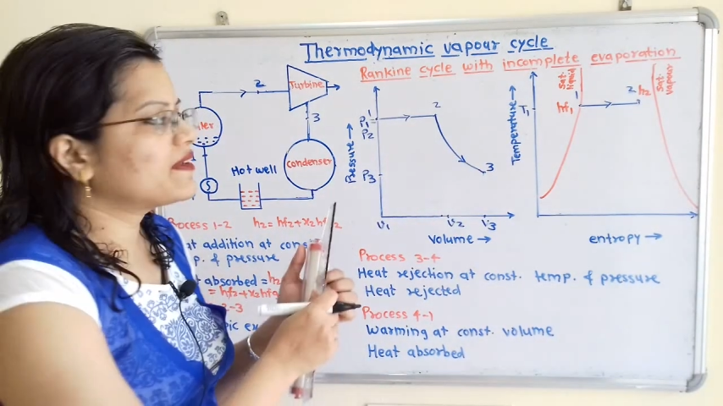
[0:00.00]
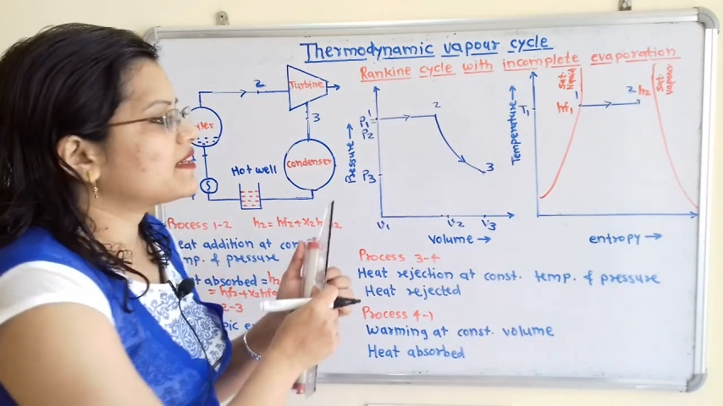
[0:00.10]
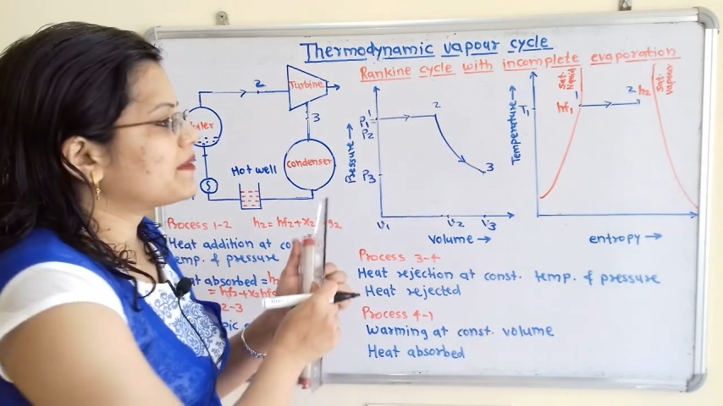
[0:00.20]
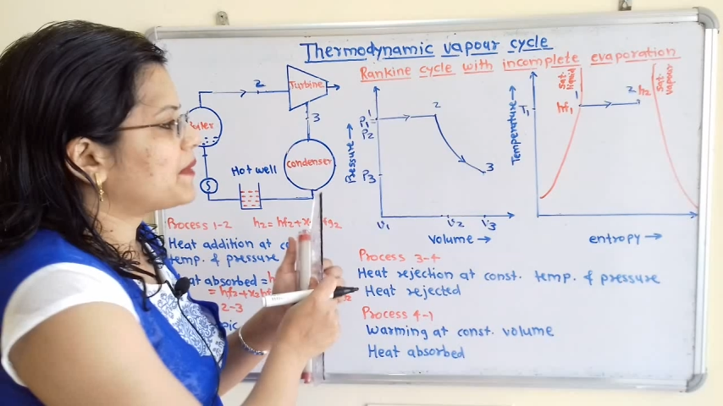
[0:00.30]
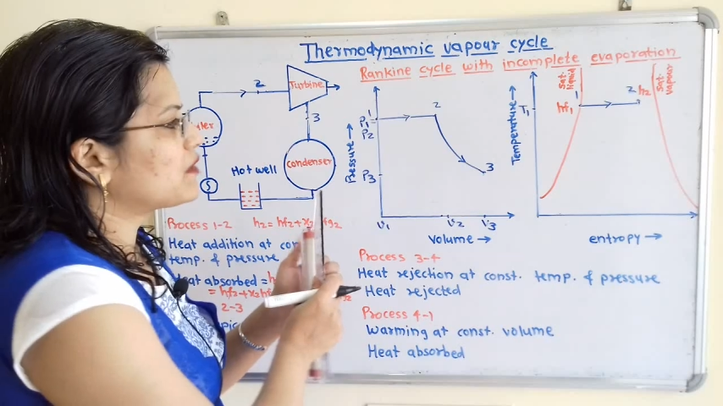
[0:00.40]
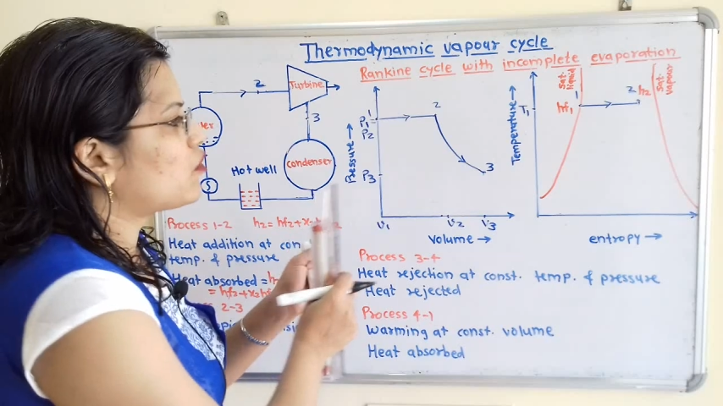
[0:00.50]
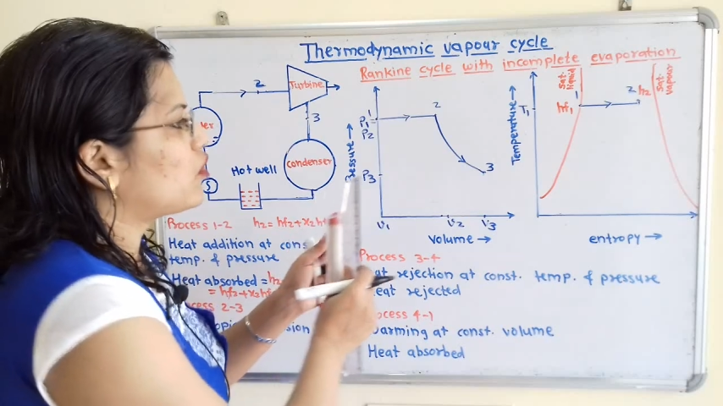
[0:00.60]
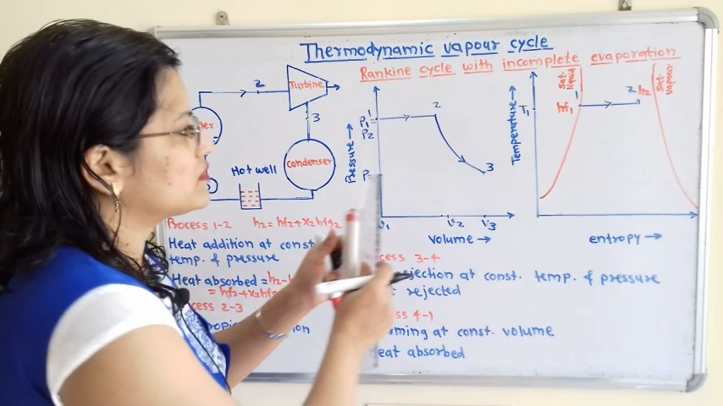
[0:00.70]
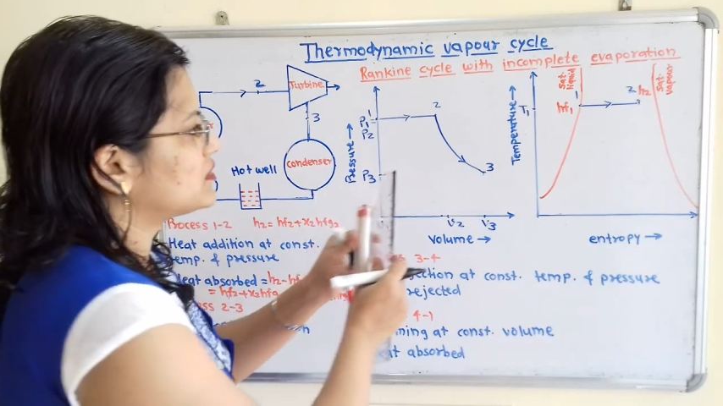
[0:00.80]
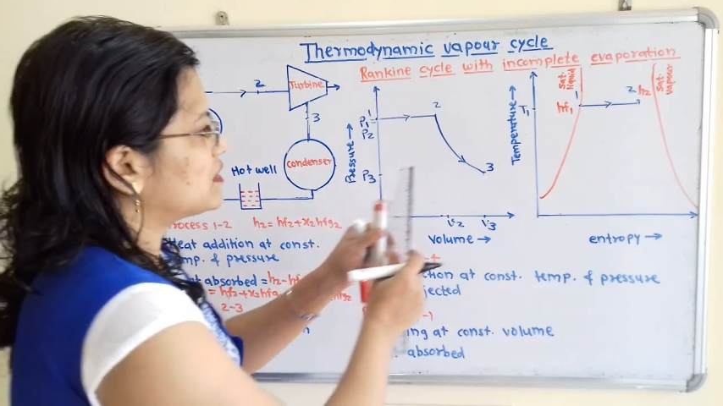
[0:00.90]
will remain
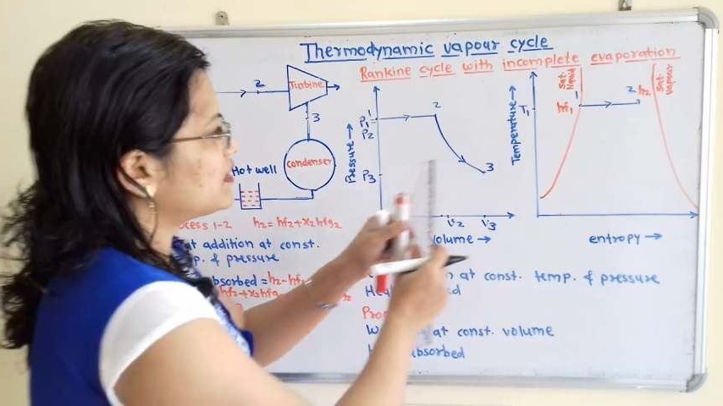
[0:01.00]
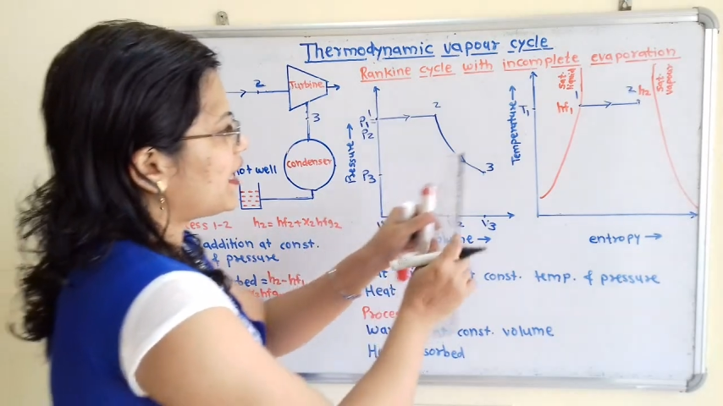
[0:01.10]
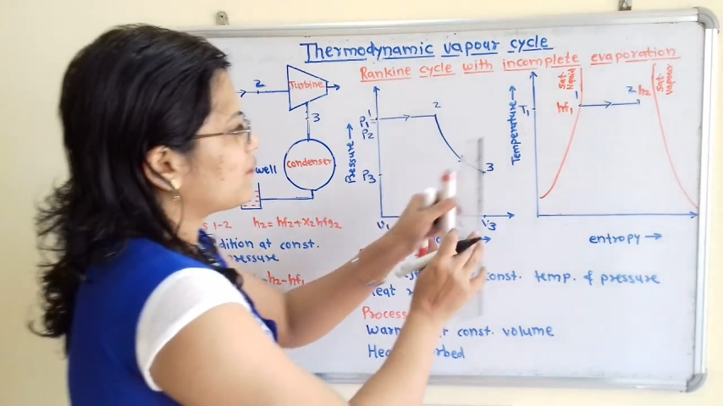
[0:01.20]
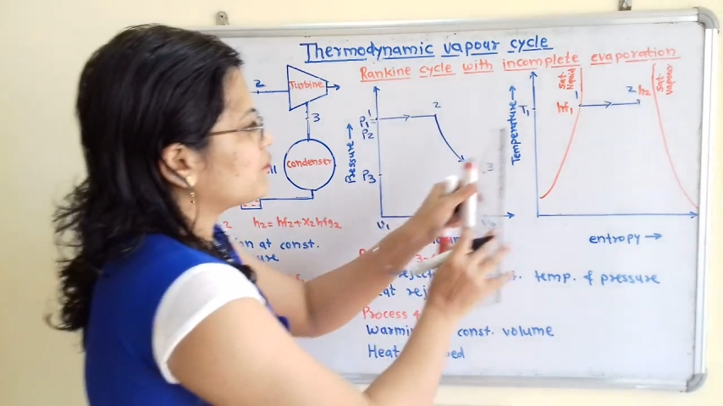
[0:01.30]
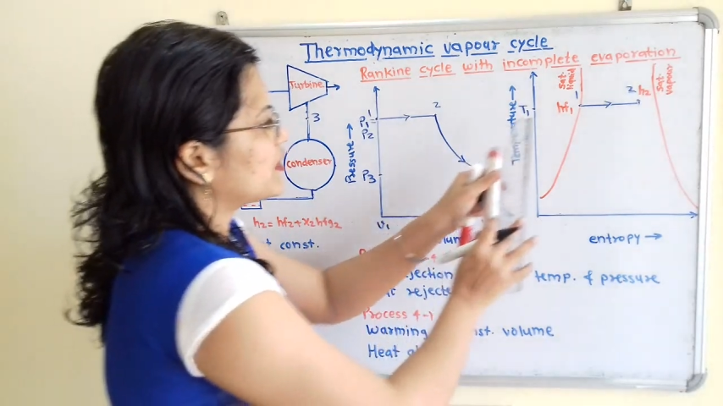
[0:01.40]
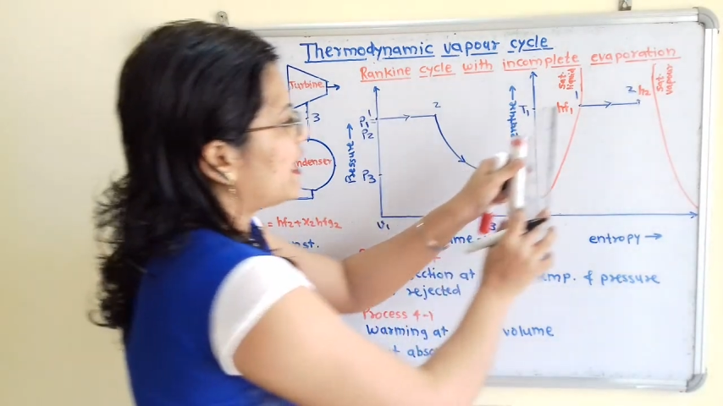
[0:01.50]
constant and we